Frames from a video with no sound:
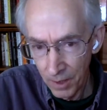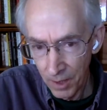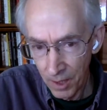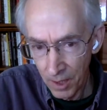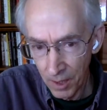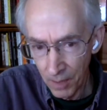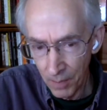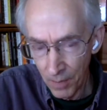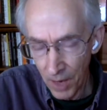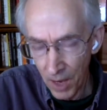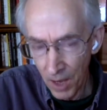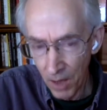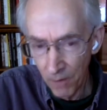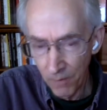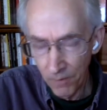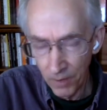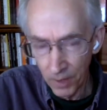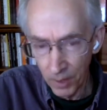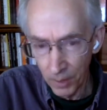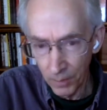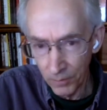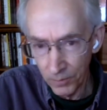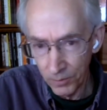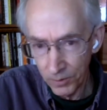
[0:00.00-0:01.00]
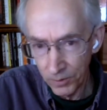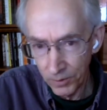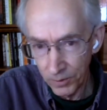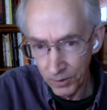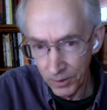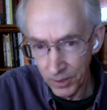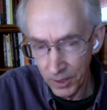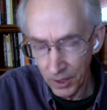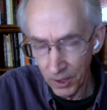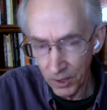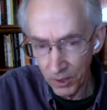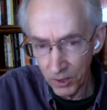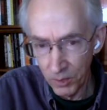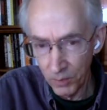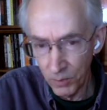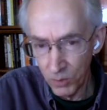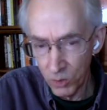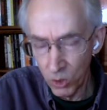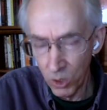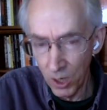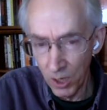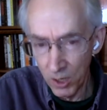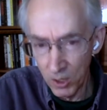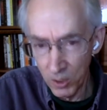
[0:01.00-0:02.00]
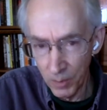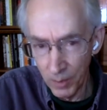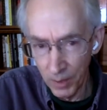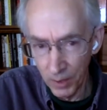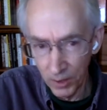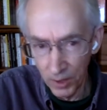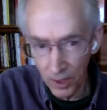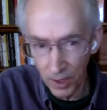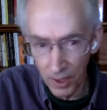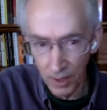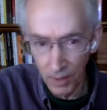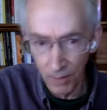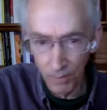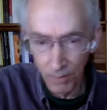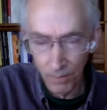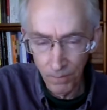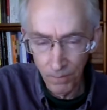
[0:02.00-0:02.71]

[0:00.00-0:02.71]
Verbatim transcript: uh, biofilms. Tell us some stories about that.